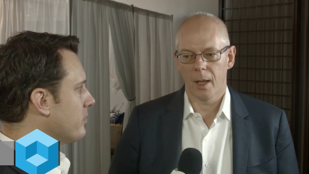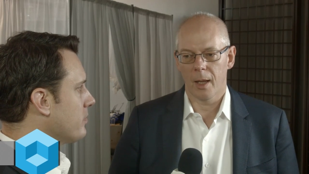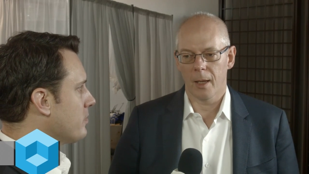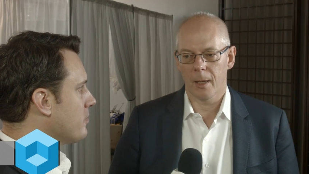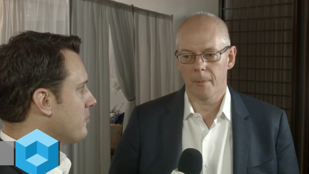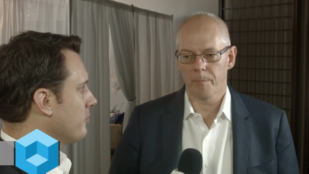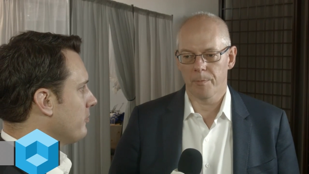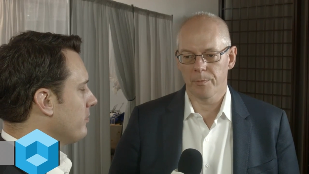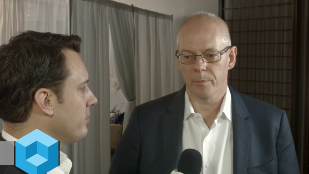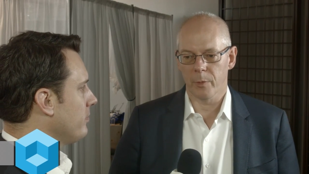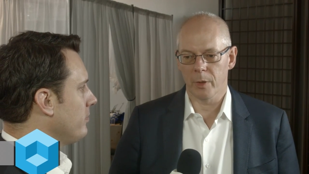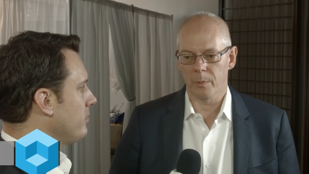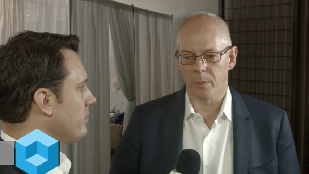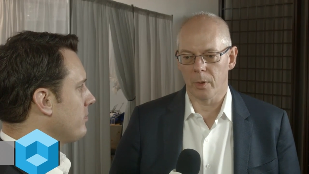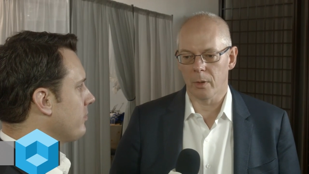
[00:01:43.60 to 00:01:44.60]
Speaker 1: um,
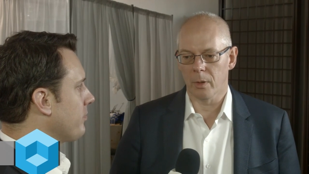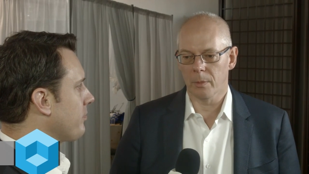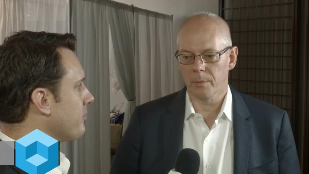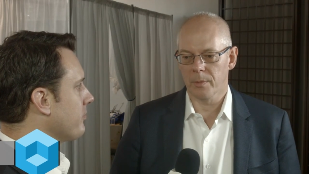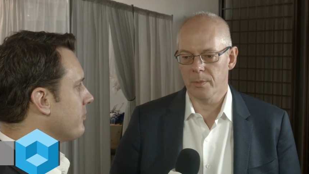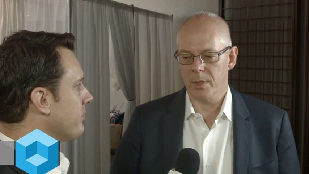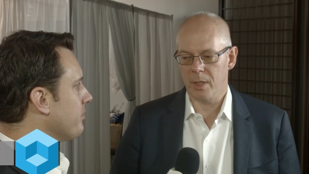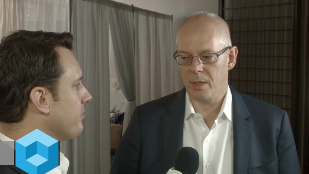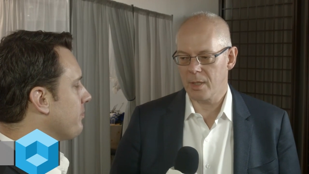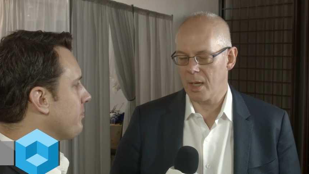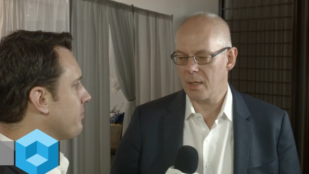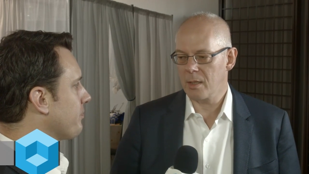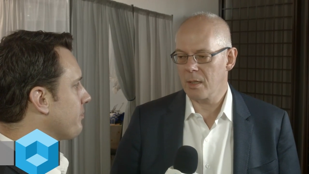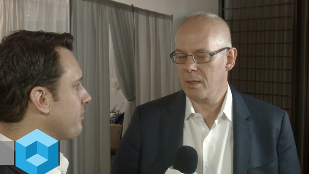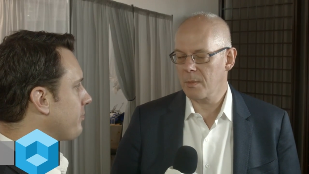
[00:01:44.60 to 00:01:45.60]
with more
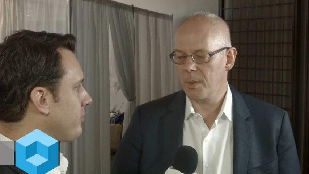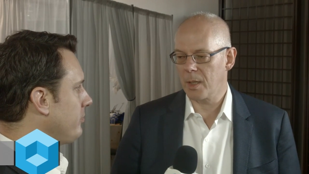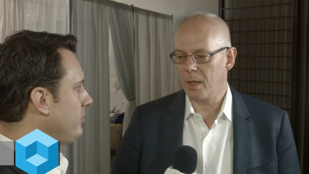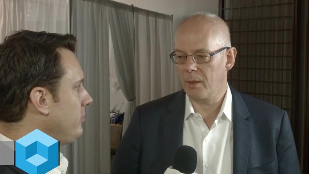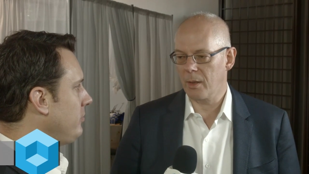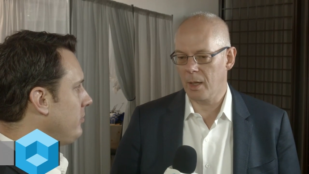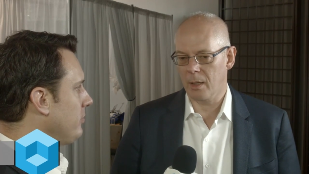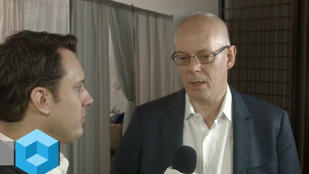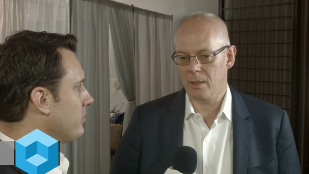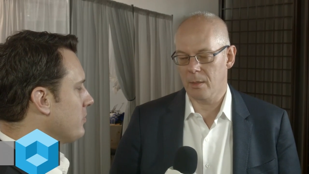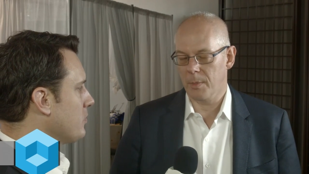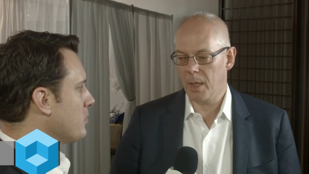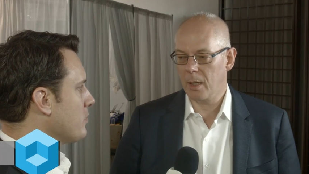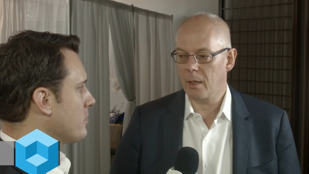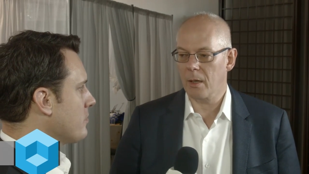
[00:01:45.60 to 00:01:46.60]
successes, but I, and
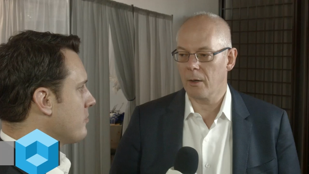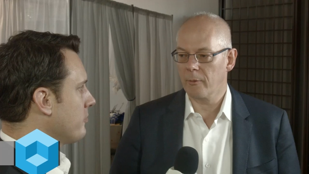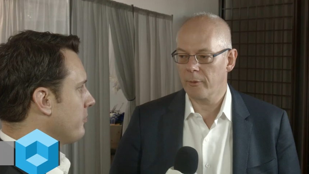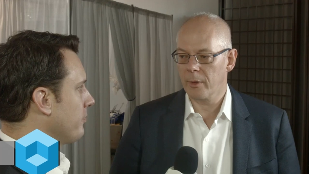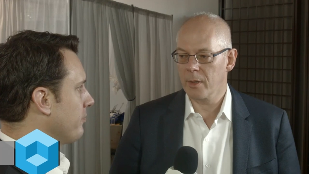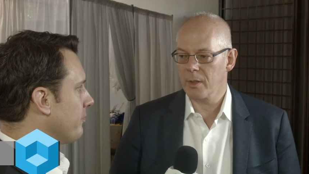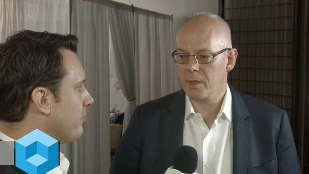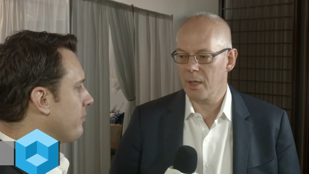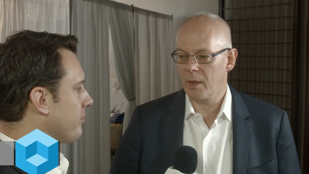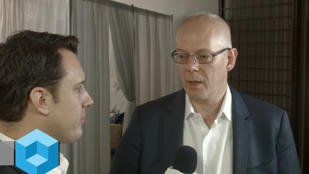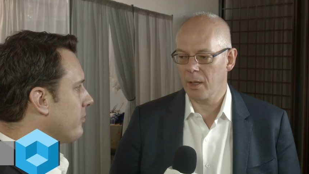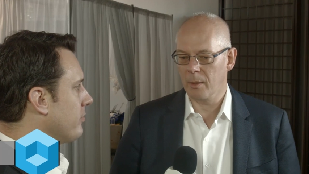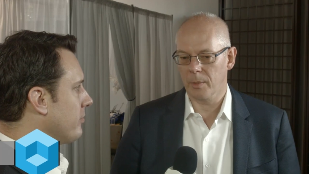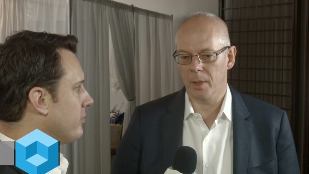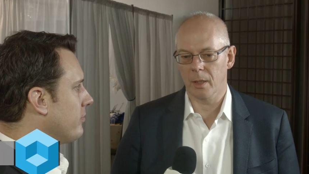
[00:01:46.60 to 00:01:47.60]
it's a bigger conference, I
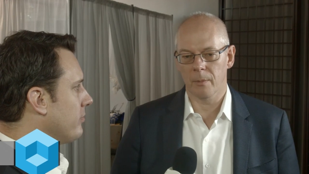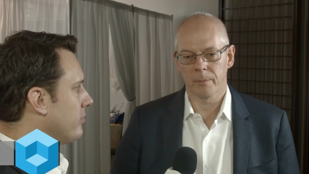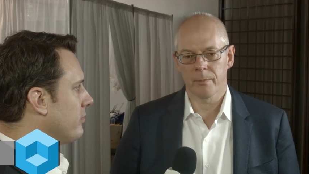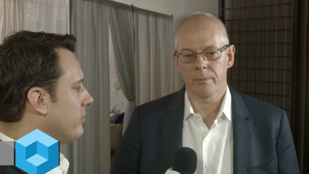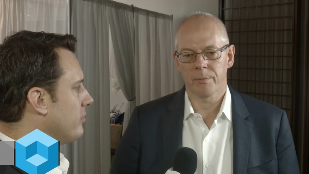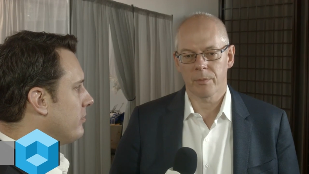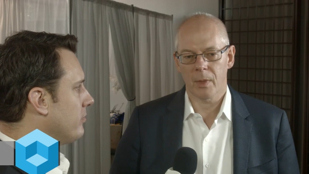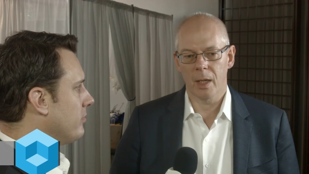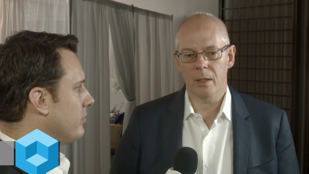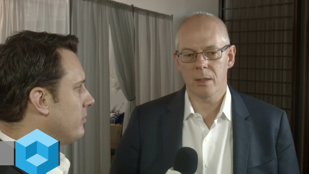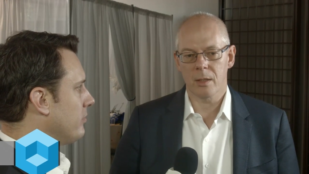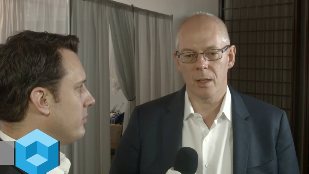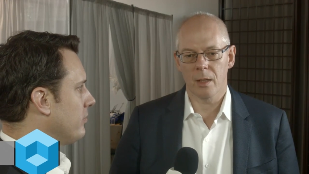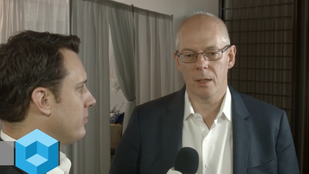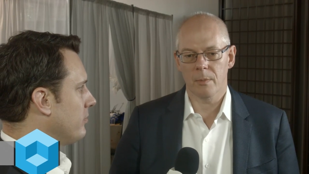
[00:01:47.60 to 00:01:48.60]
think. But
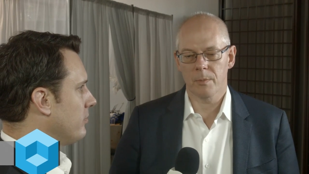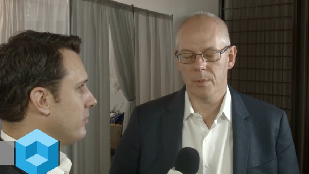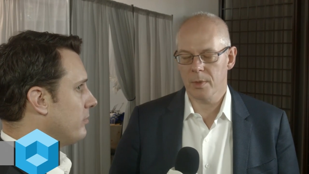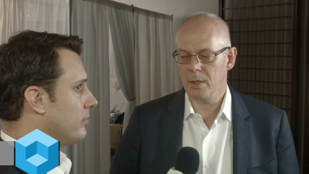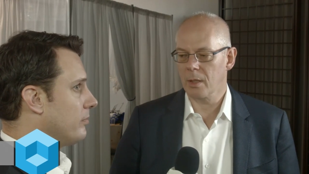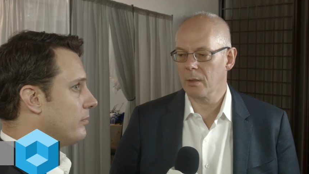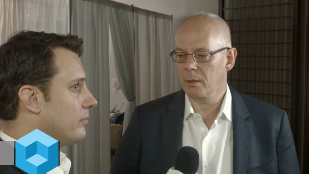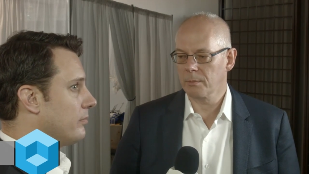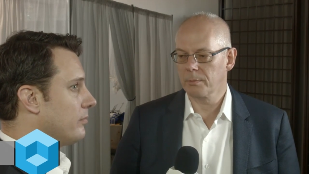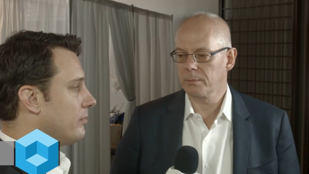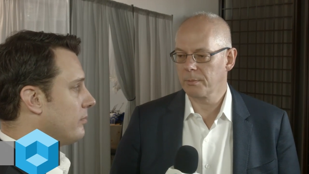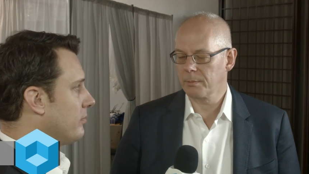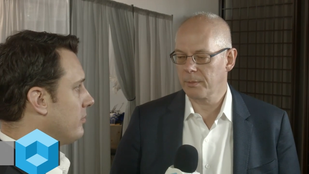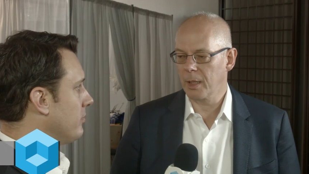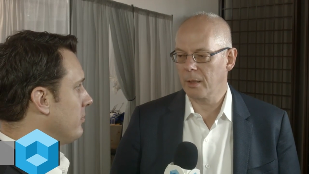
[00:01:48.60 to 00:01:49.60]
it's uh, still,
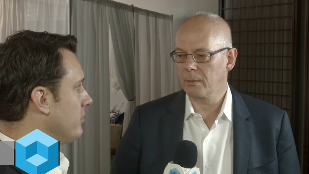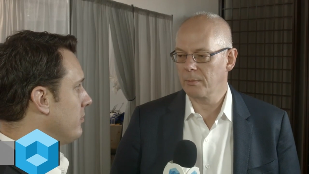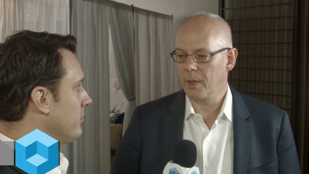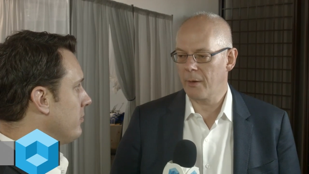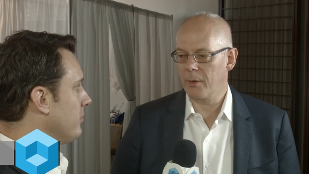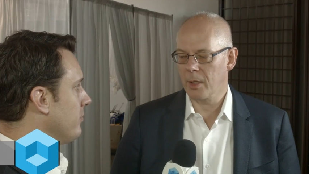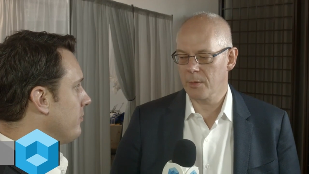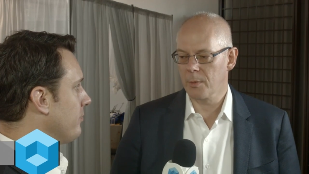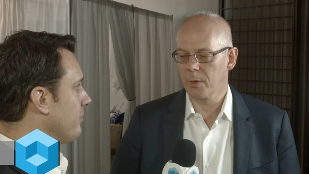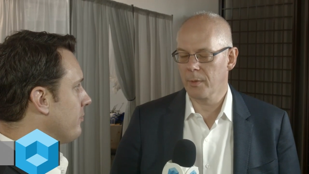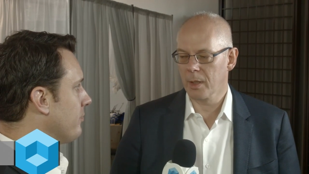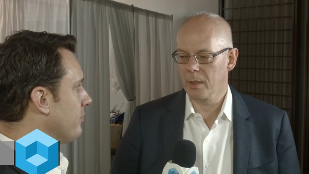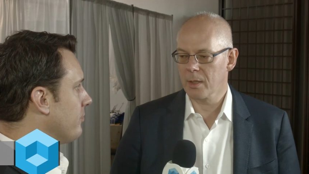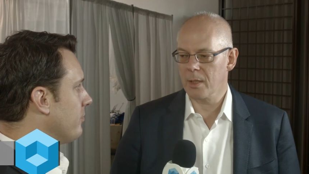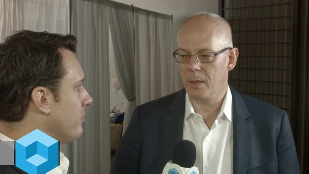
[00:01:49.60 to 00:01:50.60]
you know, everything's
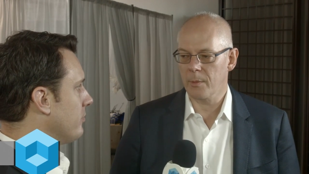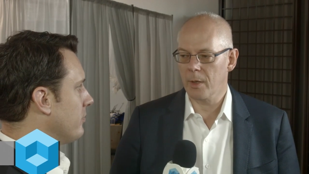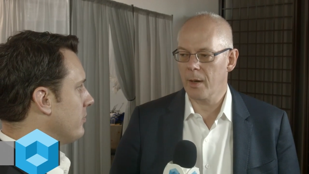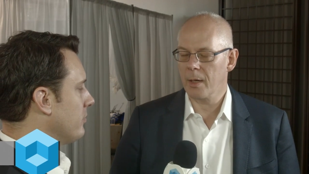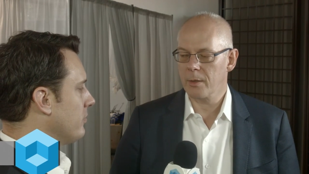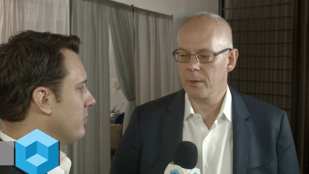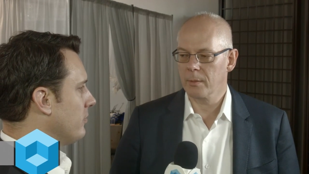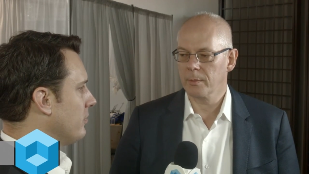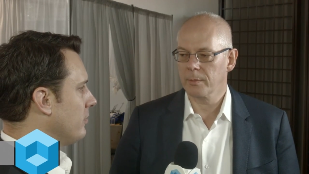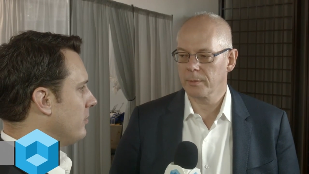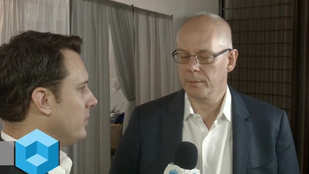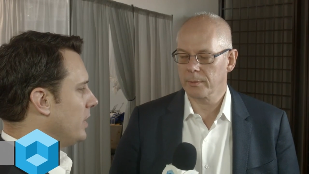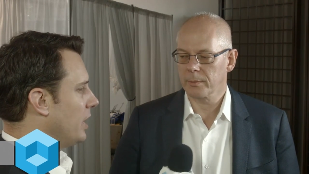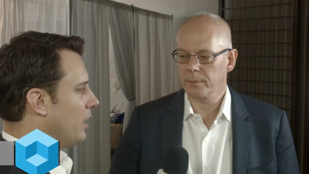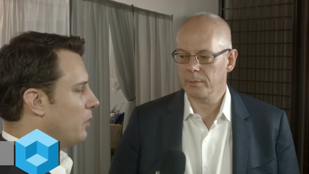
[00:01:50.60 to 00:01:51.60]
moving in the same direction.
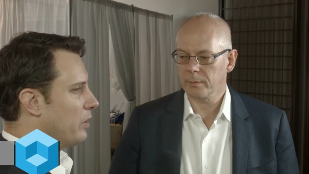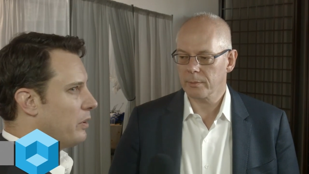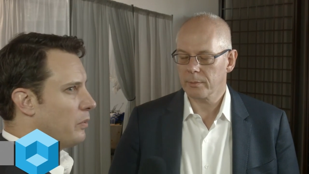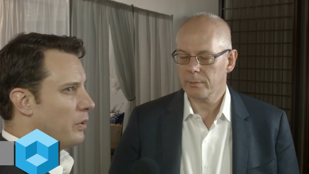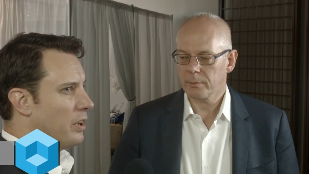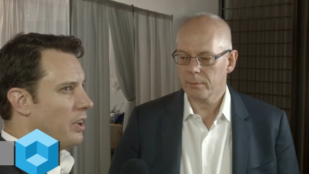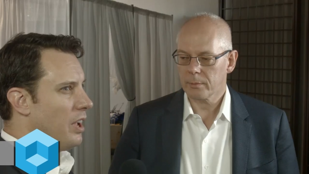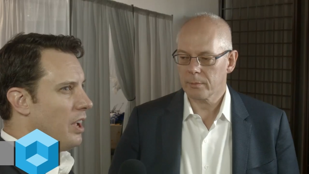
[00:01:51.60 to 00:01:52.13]
Speaker 2: Yeah, we, we,